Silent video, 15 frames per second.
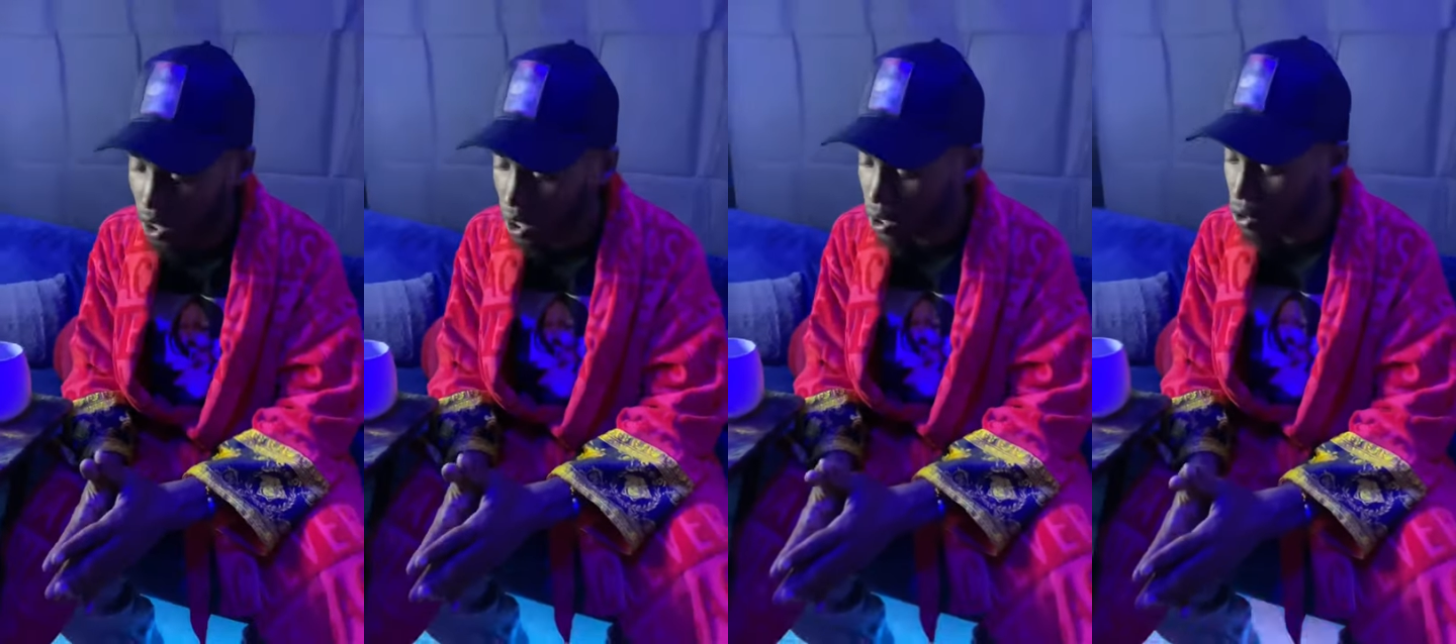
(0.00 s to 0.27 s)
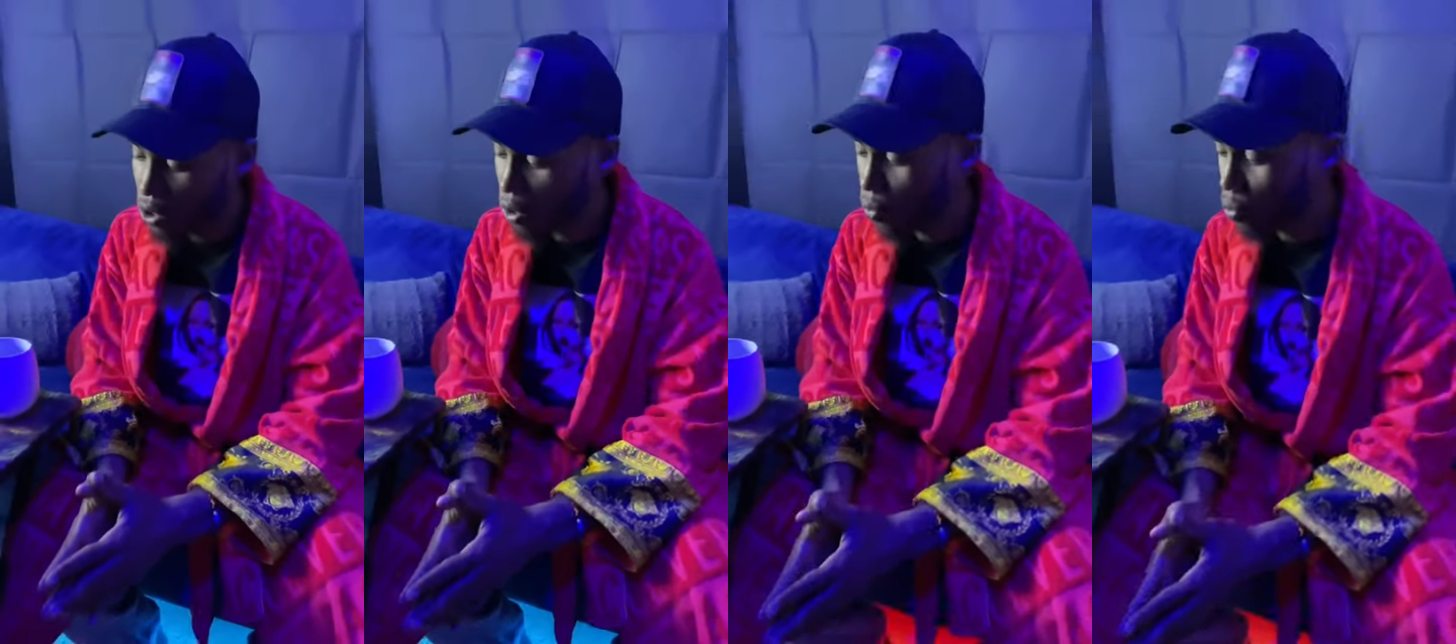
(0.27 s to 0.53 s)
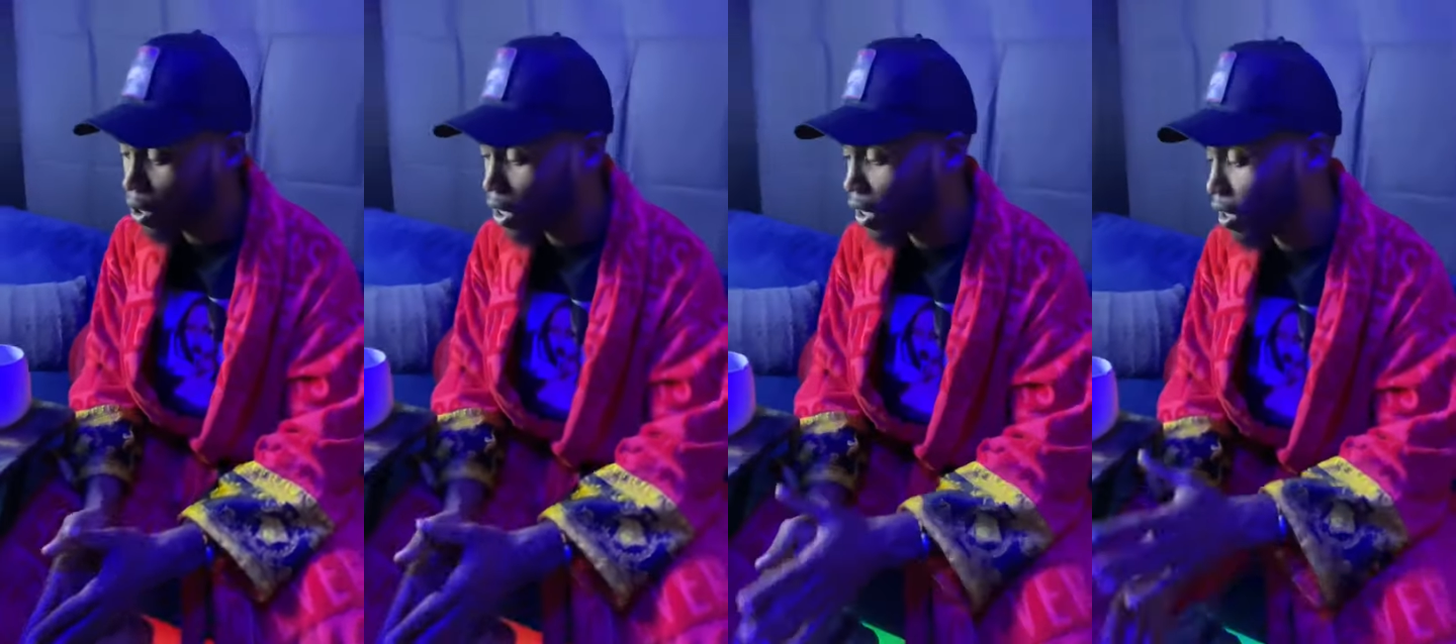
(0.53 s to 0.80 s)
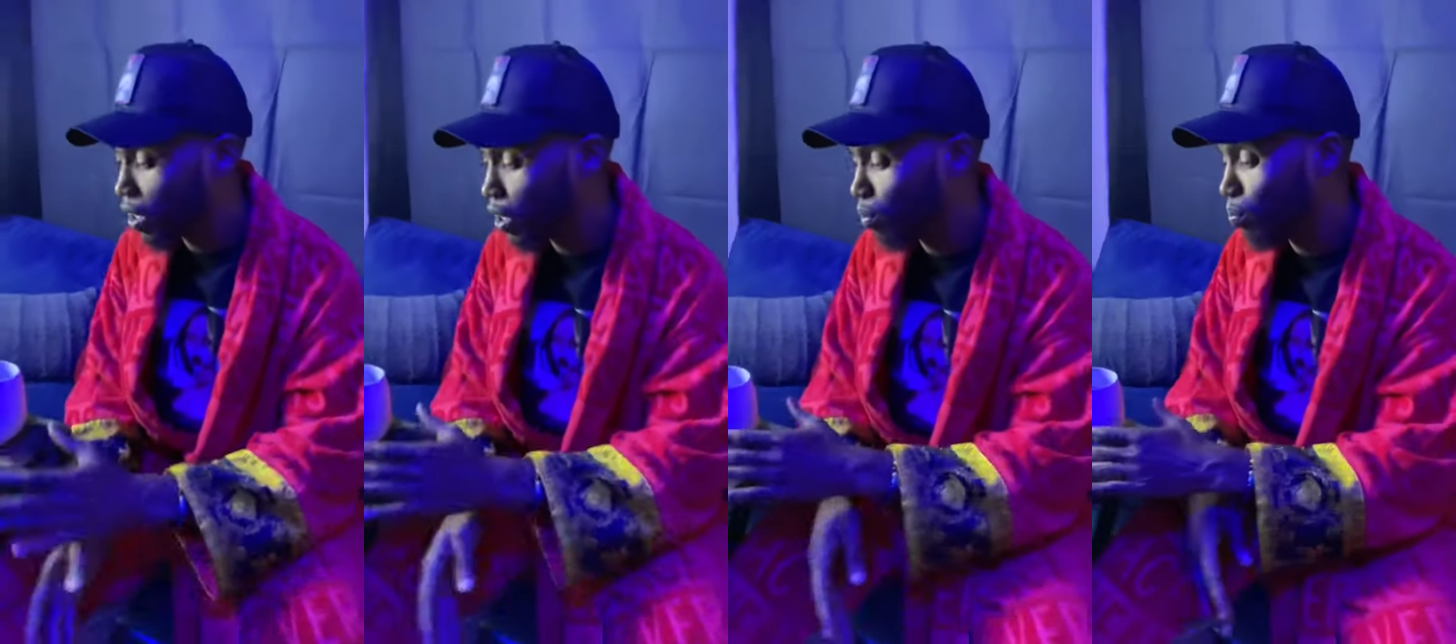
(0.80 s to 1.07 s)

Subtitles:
you can win a